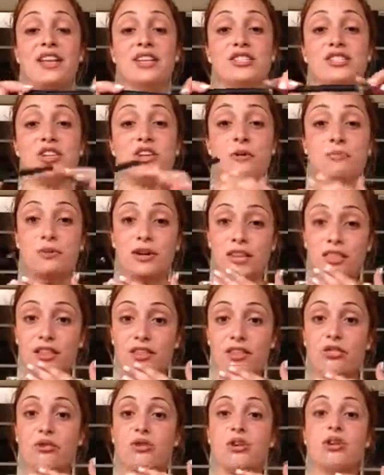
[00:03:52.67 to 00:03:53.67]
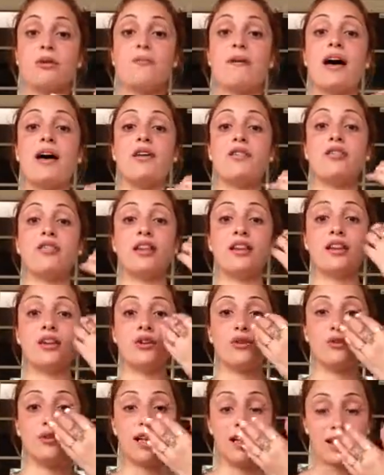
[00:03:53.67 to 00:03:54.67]
So you breathe it through your mouth and
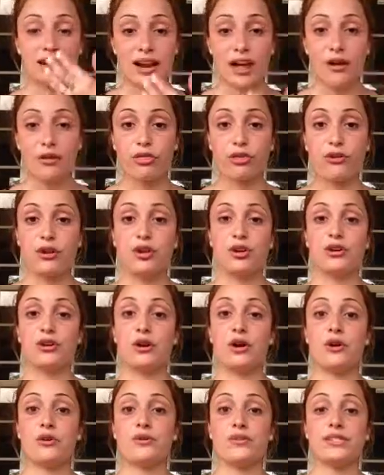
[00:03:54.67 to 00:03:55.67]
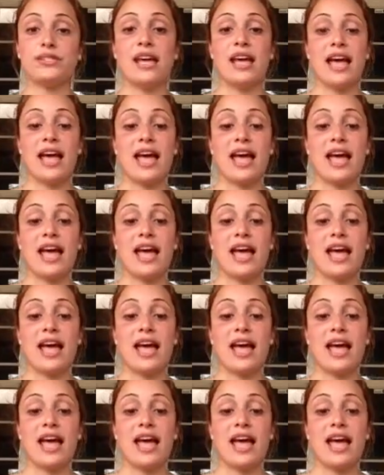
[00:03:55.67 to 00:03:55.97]
you let it out through your nose.